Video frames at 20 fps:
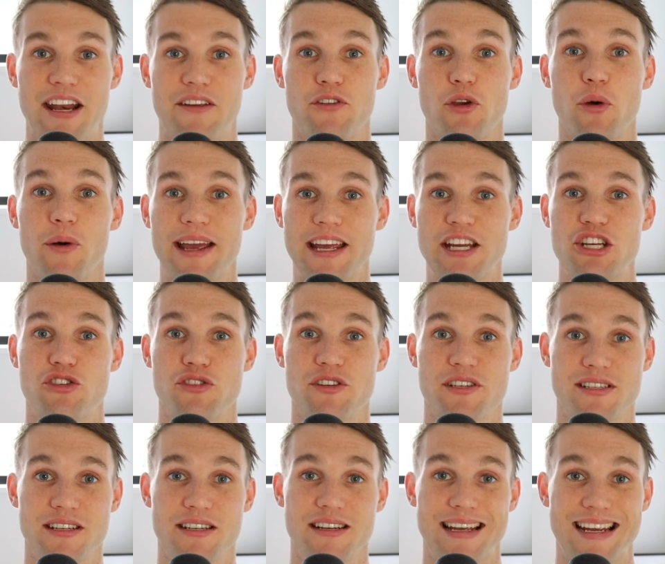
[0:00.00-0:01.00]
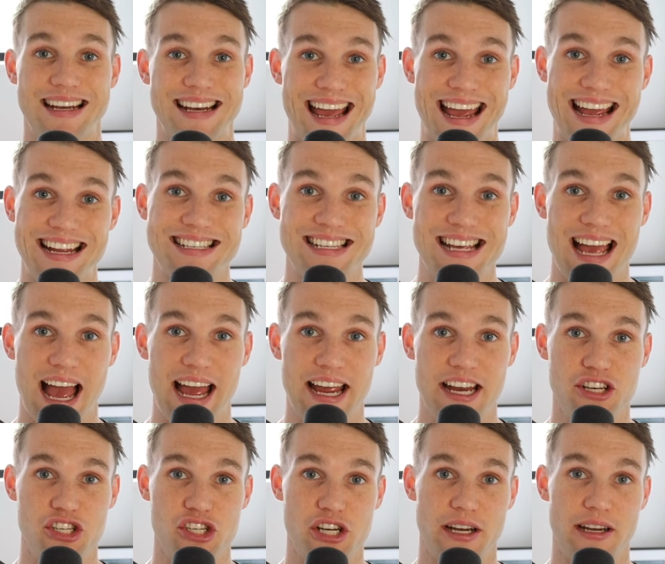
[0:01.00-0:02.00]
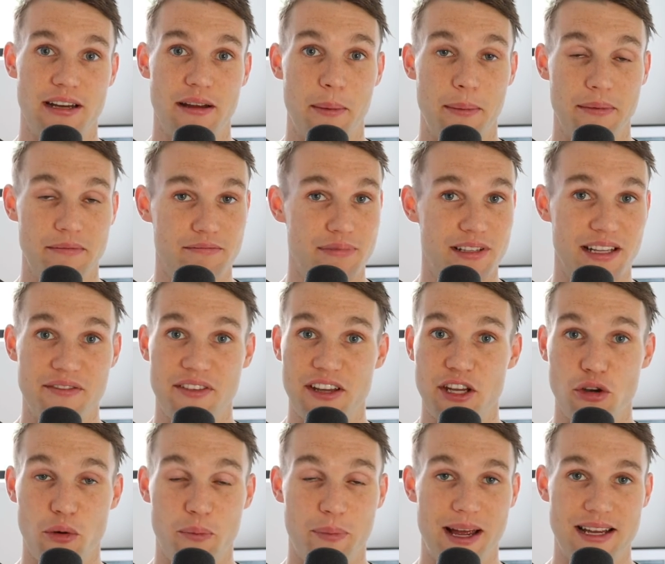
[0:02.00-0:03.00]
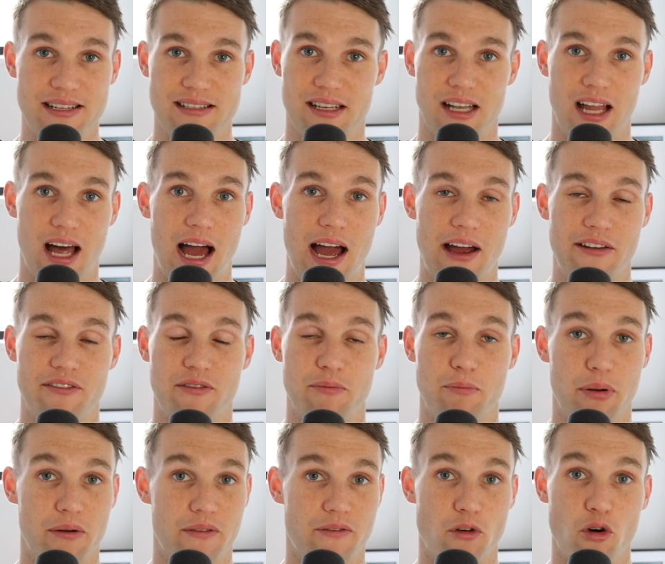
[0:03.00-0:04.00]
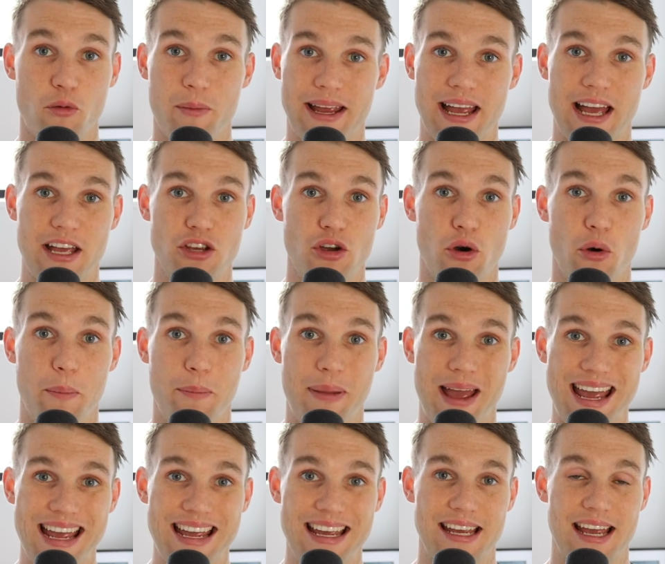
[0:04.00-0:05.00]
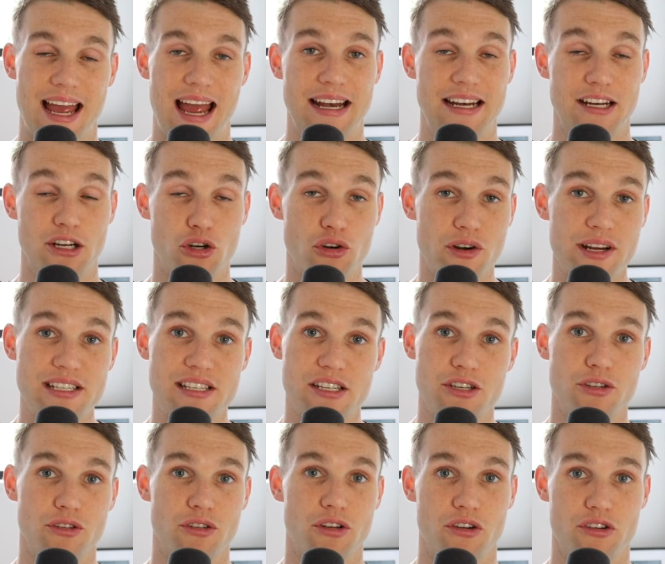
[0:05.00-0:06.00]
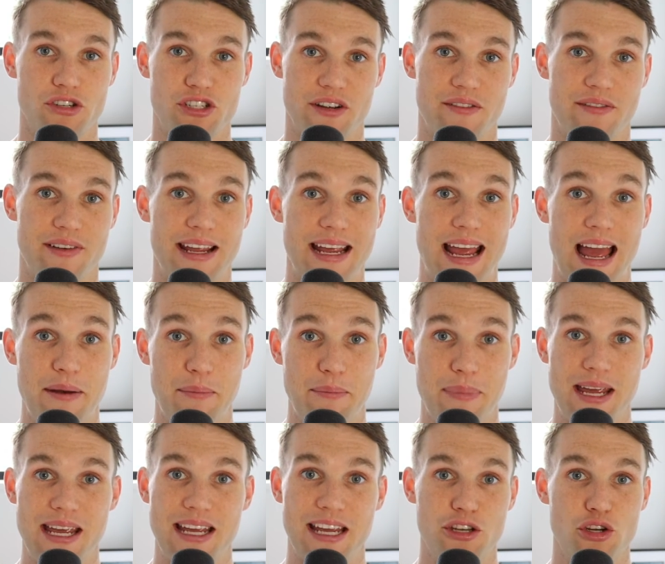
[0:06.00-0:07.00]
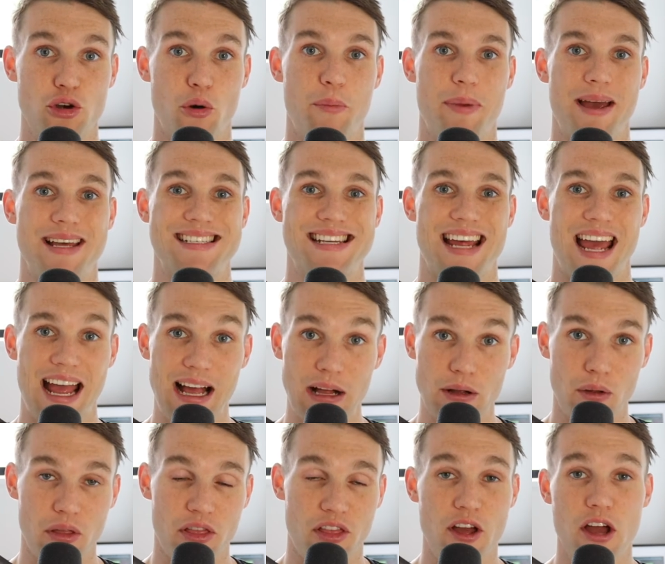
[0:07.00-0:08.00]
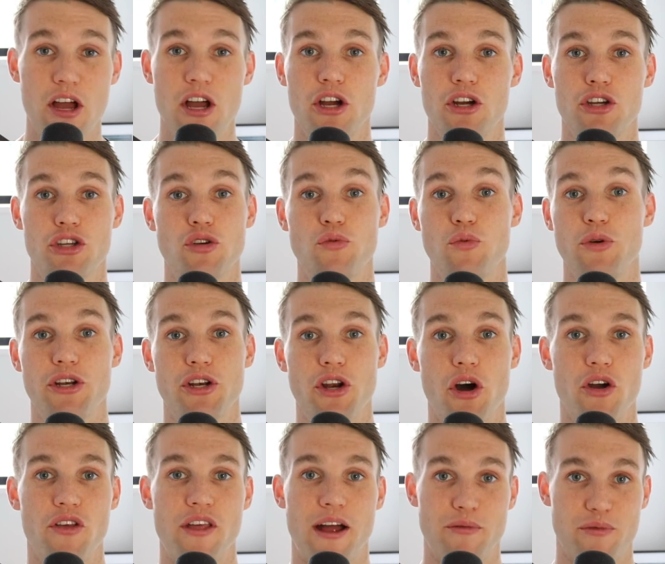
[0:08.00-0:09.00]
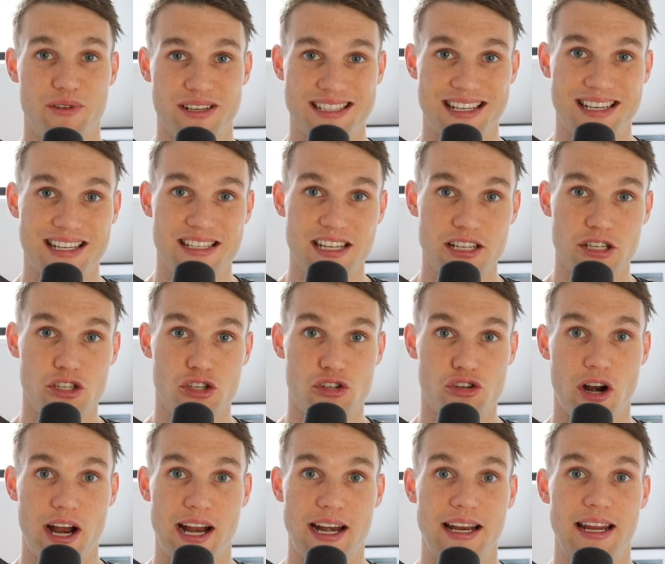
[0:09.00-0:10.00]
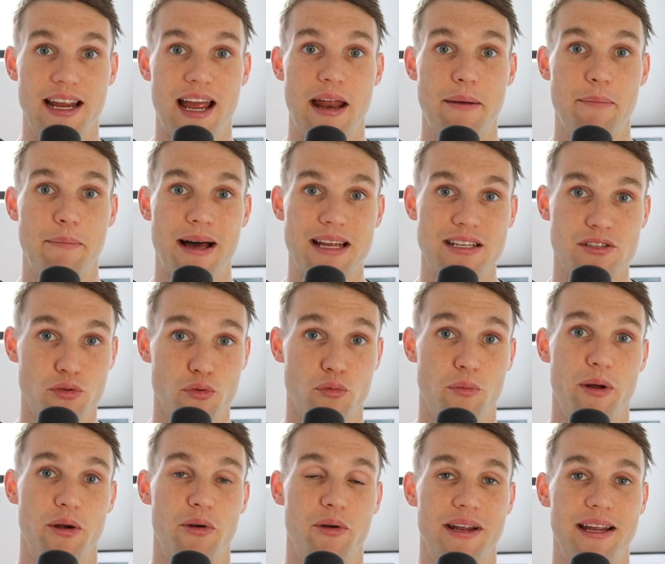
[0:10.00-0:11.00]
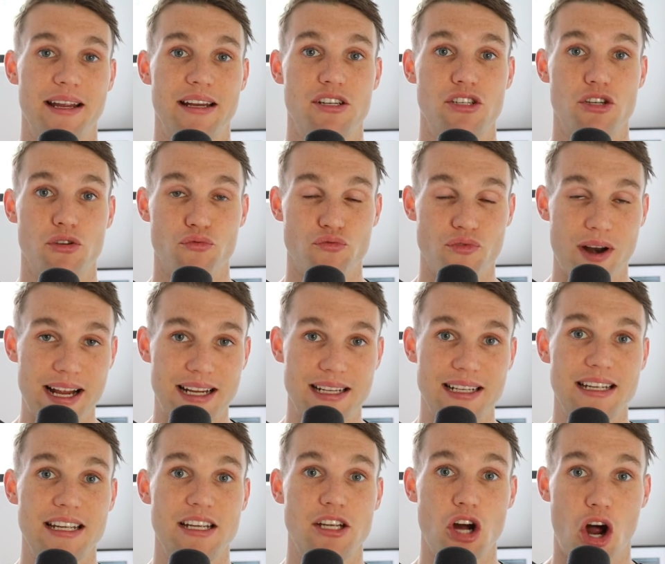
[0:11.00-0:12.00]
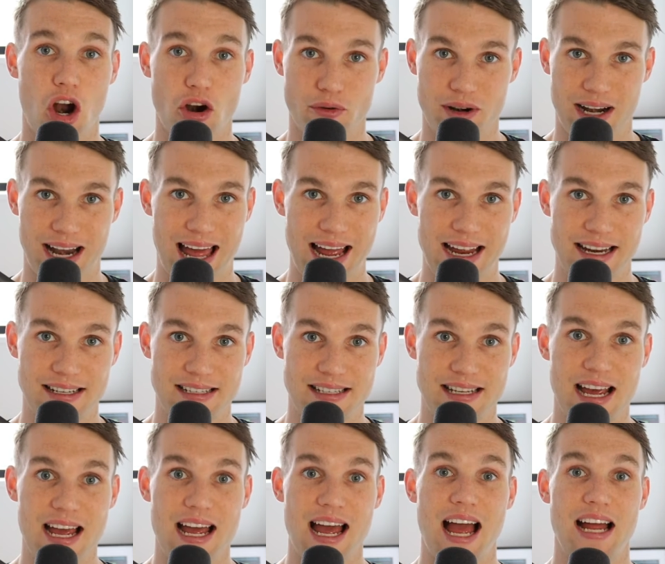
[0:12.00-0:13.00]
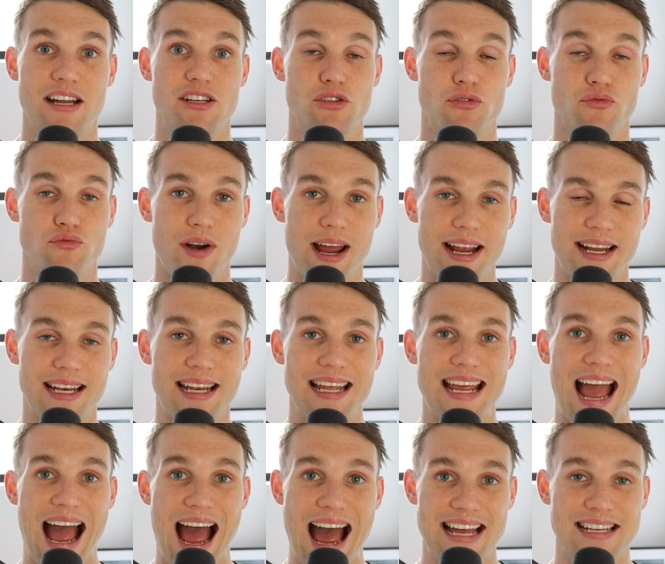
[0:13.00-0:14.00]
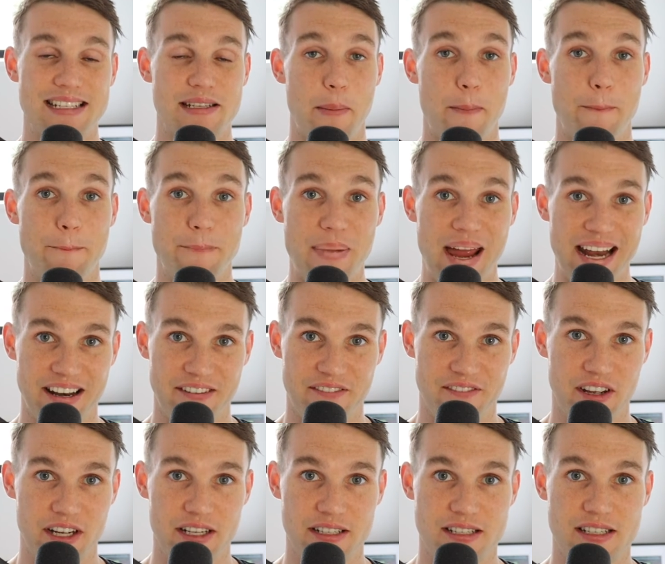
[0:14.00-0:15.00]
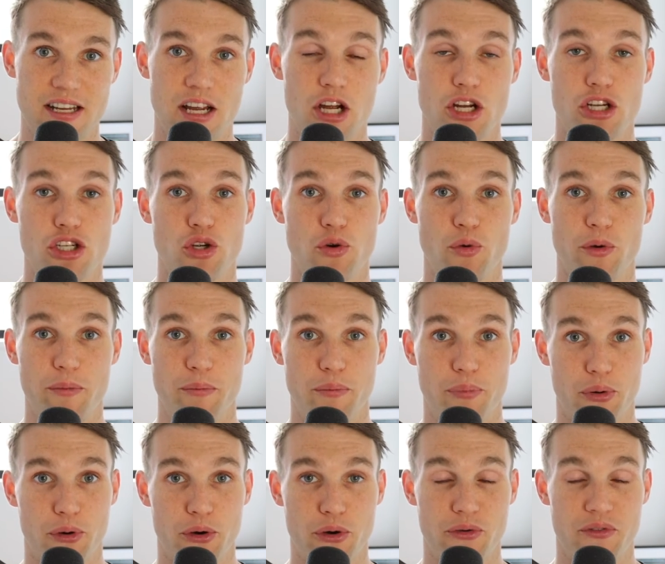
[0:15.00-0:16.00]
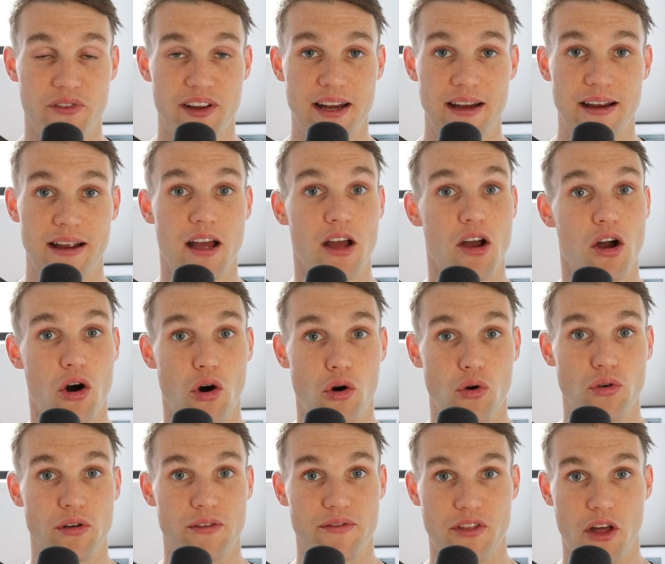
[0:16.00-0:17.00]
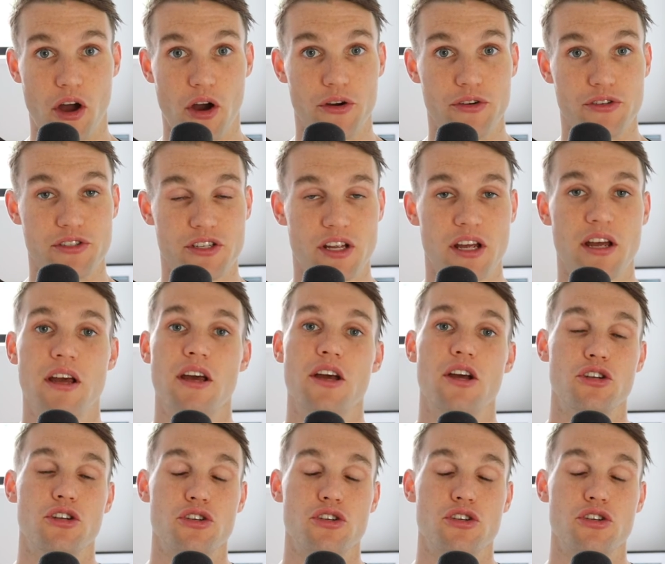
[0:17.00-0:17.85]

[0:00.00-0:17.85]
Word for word: And if you're interested in anti-aging, living your best life, performing at your peak, increasing your longevity and being in your best health, you would know that resistance training and muscle building directly correlates and directly has benefits to improving all of those.